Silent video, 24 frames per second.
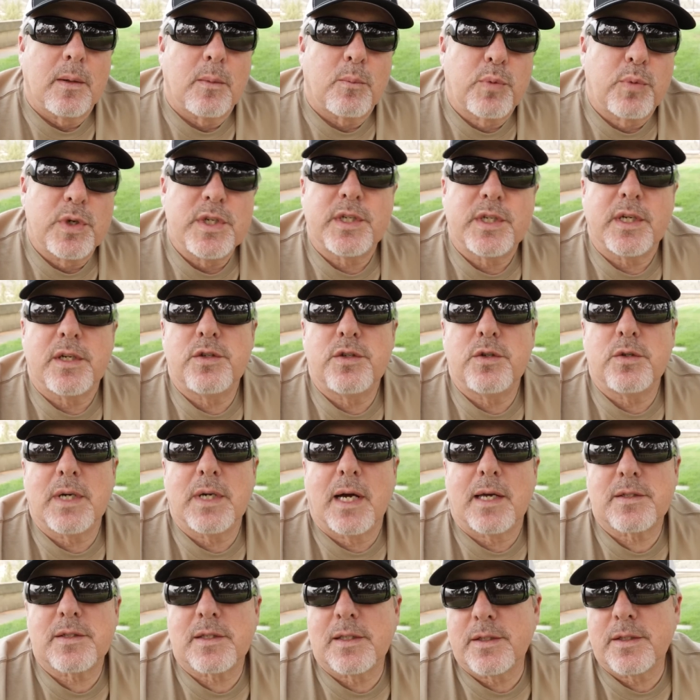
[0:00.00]
Appreciate you
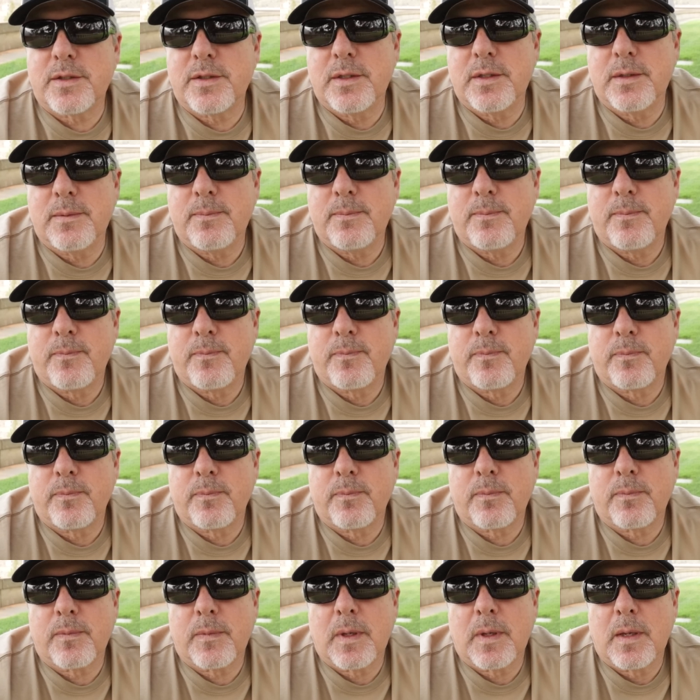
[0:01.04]
guys listening.
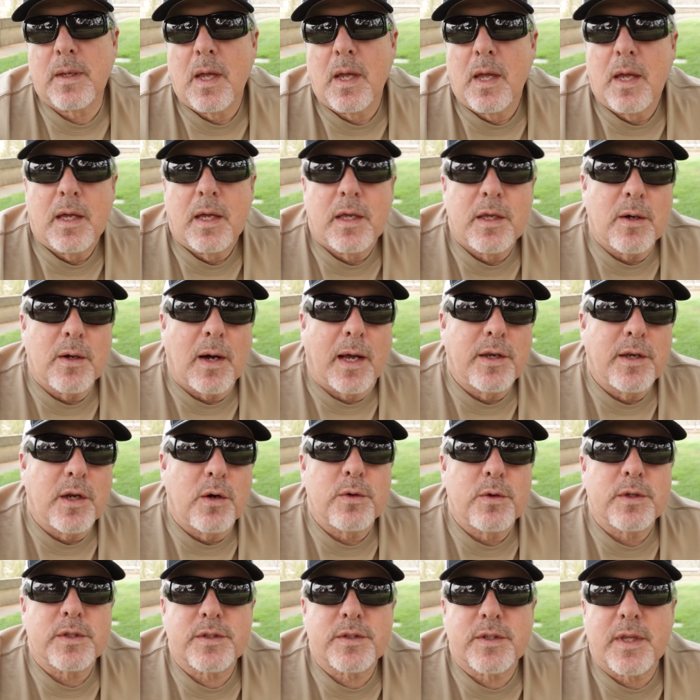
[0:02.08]
You know, I
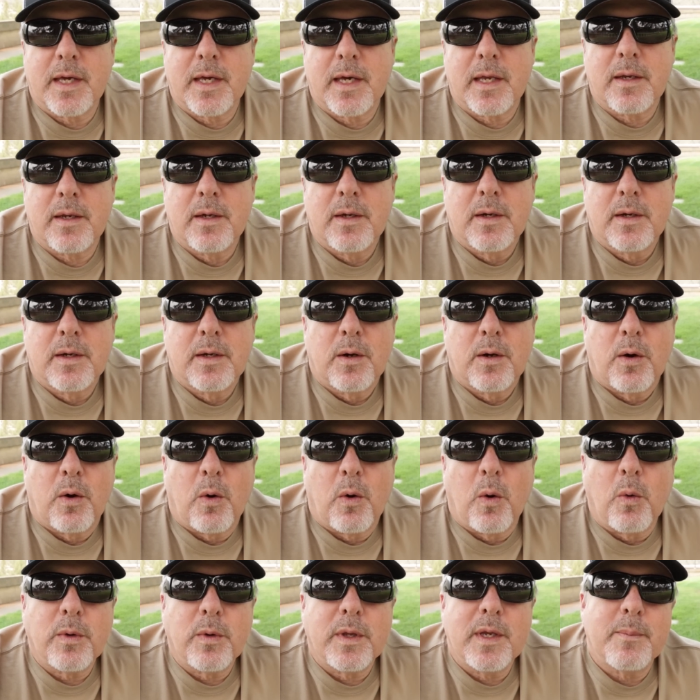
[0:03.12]
noticed that
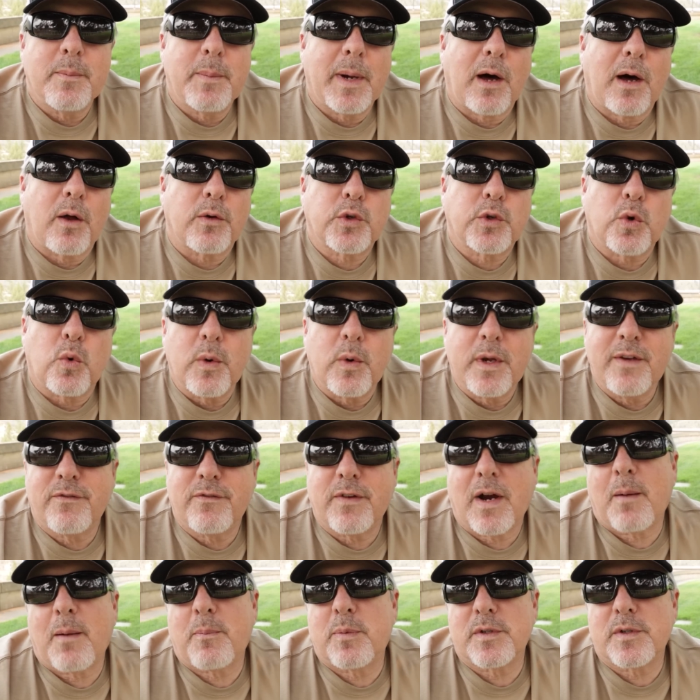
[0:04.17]
only about
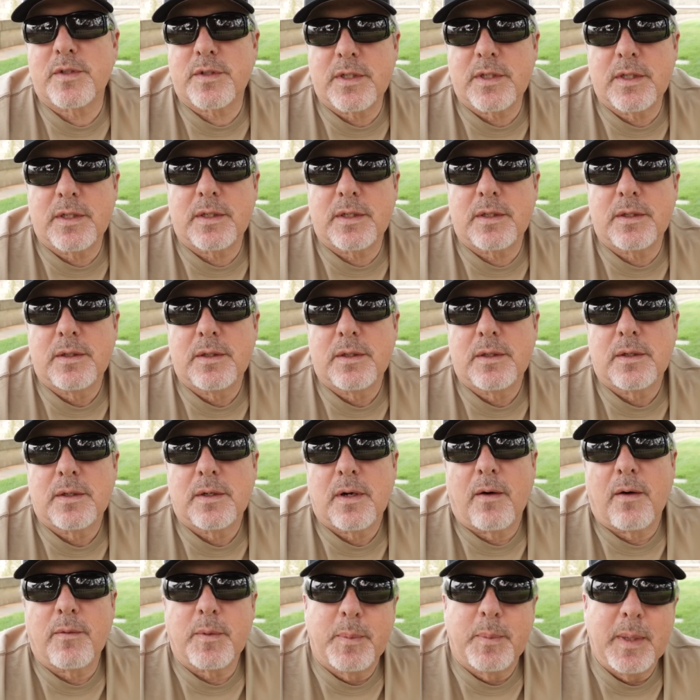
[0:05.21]
25%
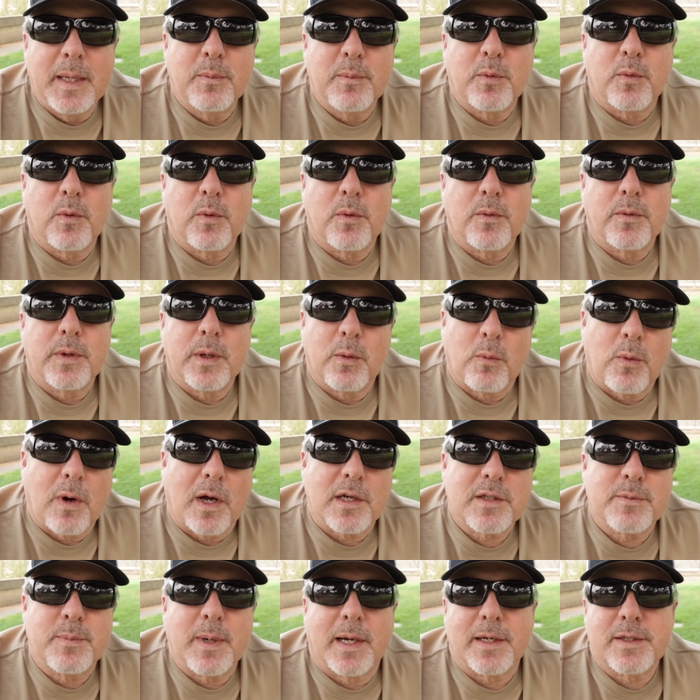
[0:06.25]
of the people that
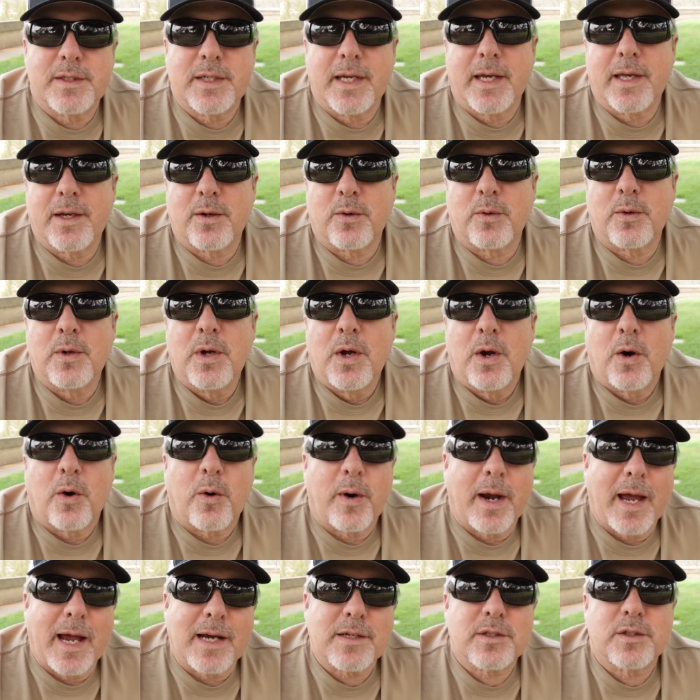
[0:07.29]
watch my channel
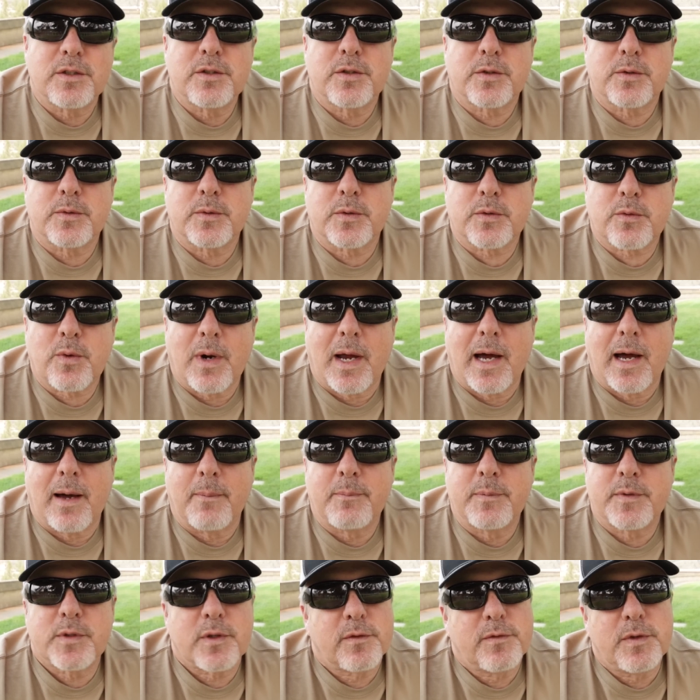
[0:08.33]
are actually
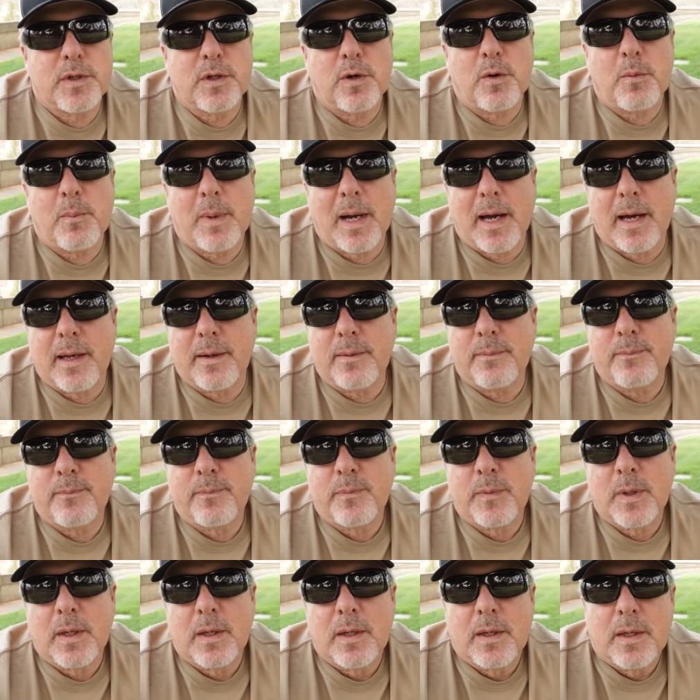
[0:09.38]
subscribed. So if you don't mind,
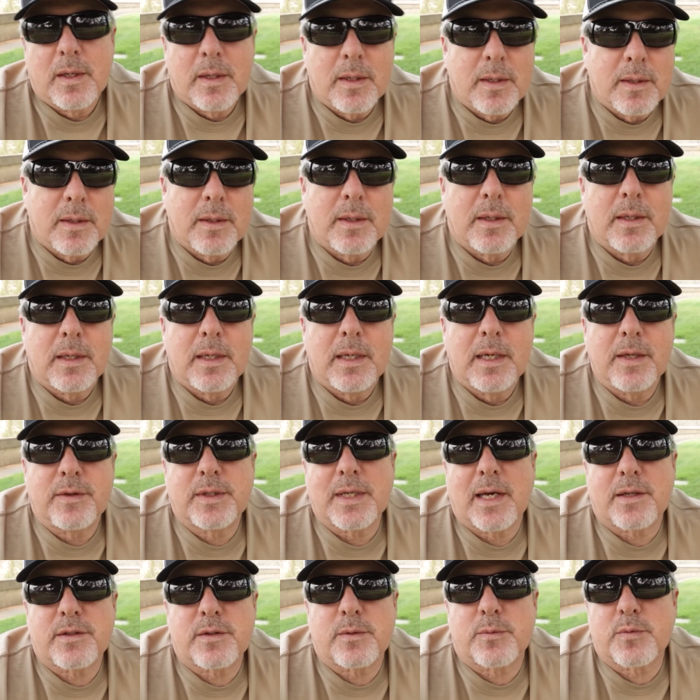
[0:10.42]
hit
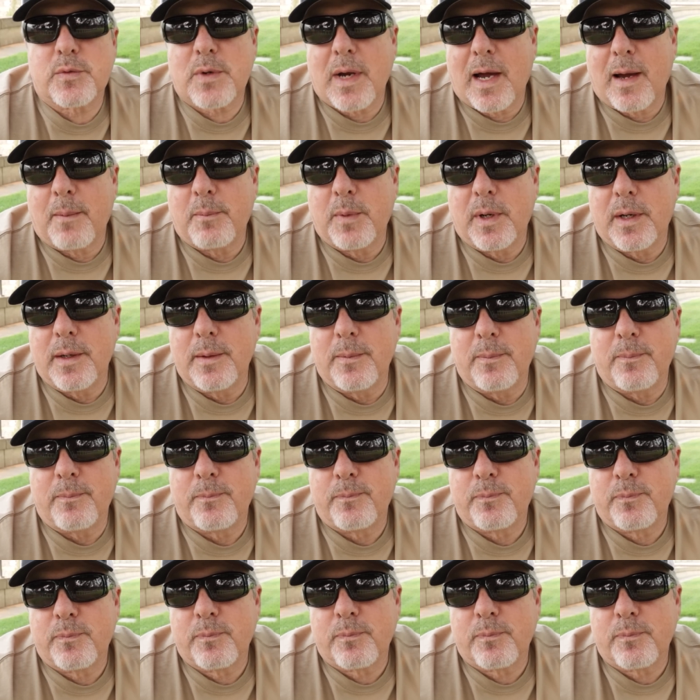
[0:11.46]
that subscribe button.